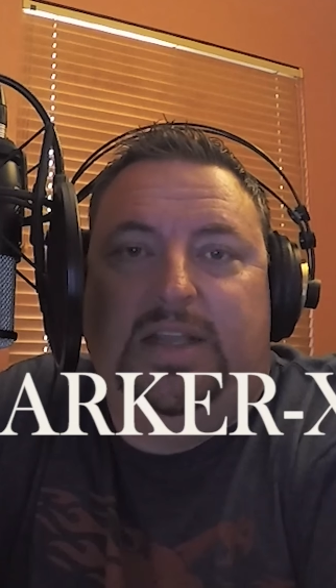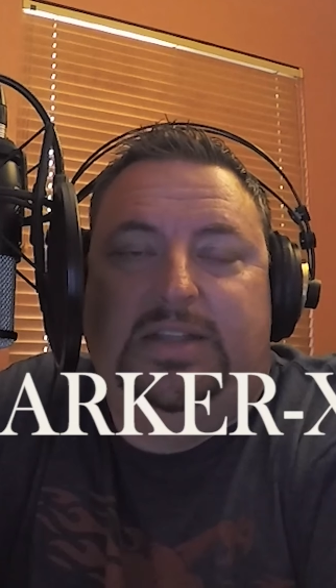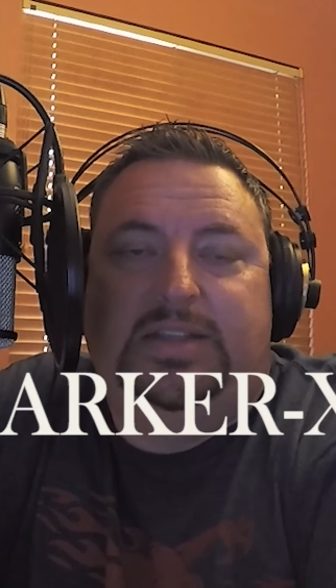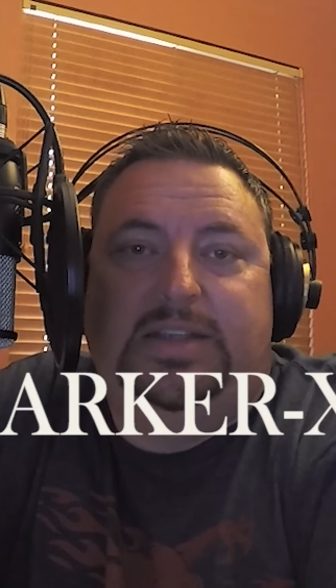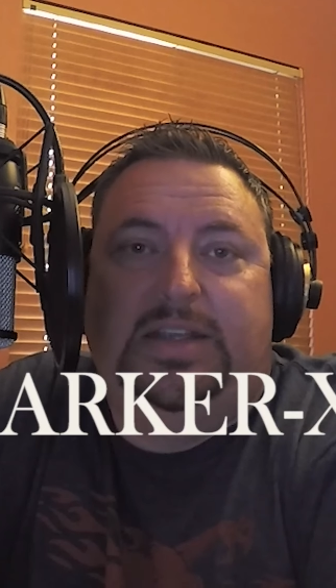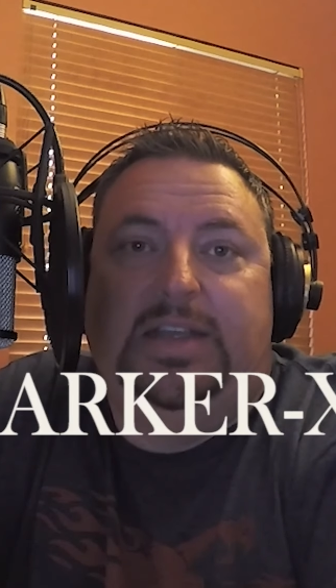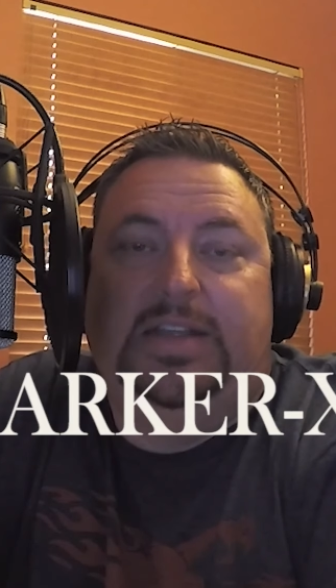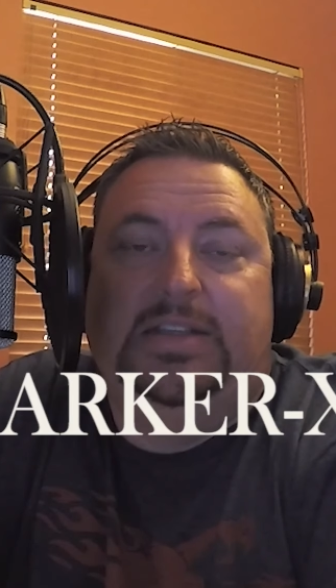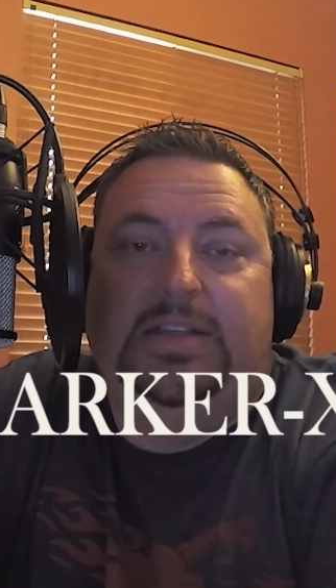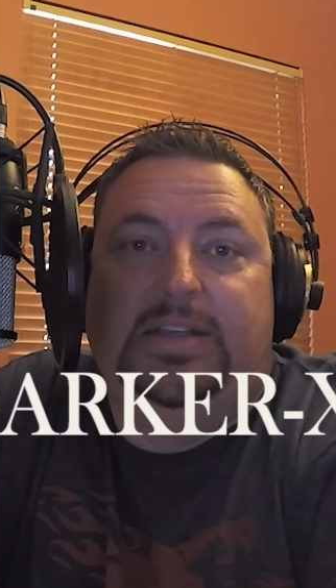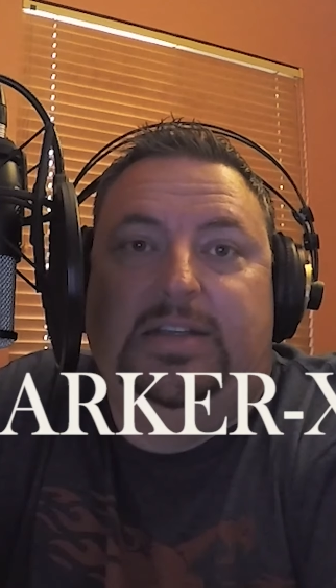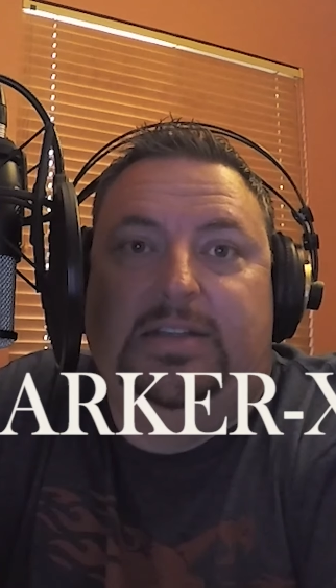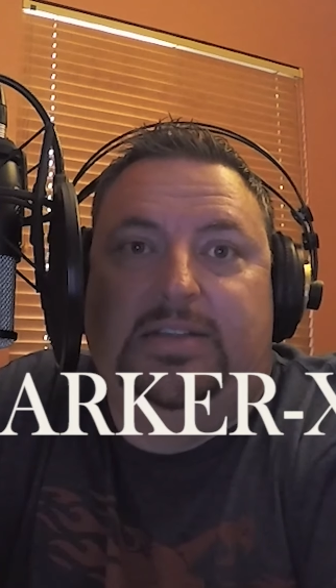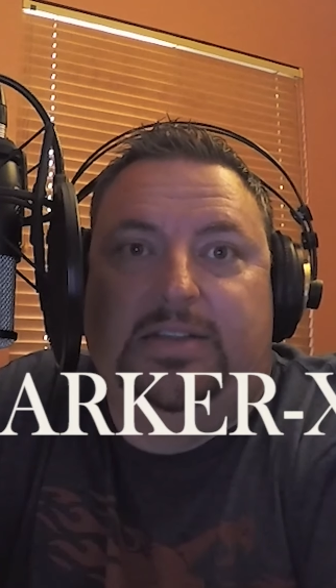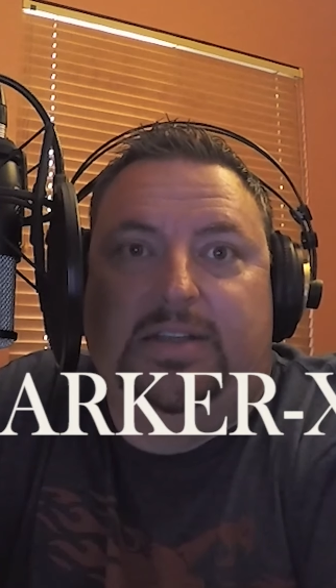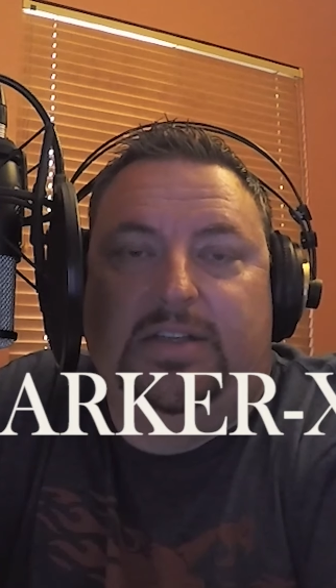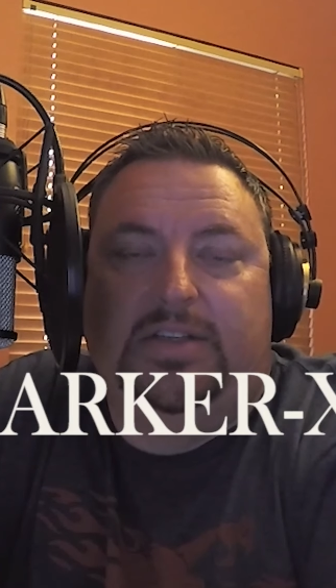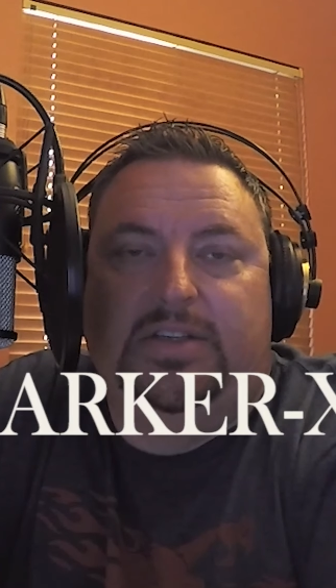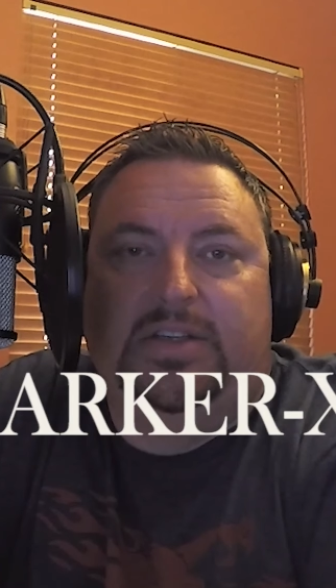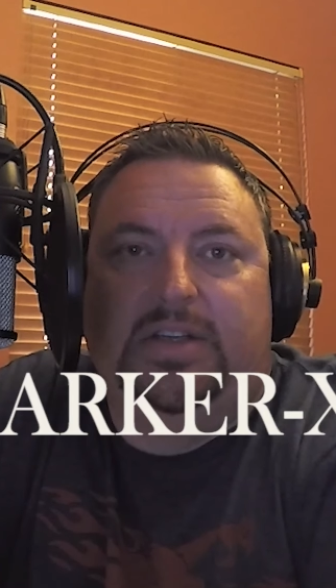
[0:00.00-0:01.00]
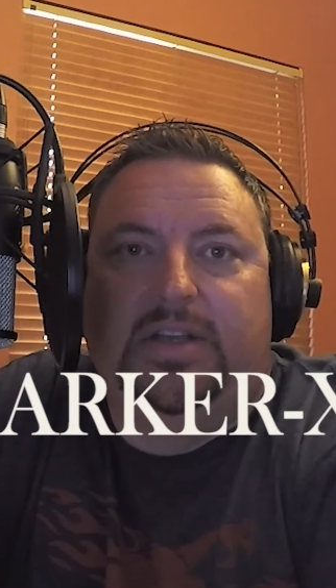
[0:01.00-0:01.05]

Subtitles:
easy decision.